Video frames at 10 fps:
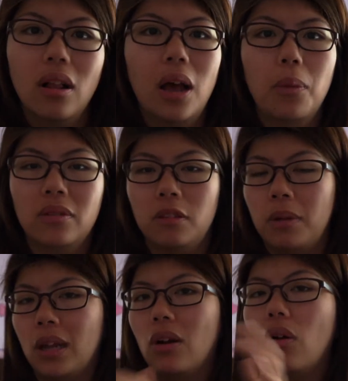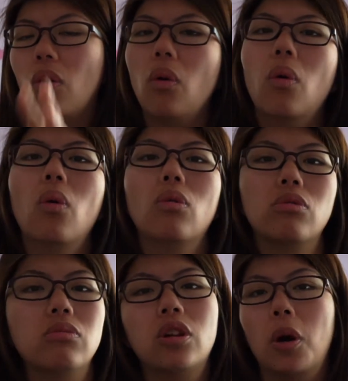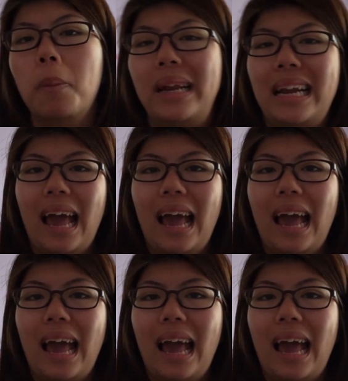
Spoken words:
I wasn't spending a whole, minute and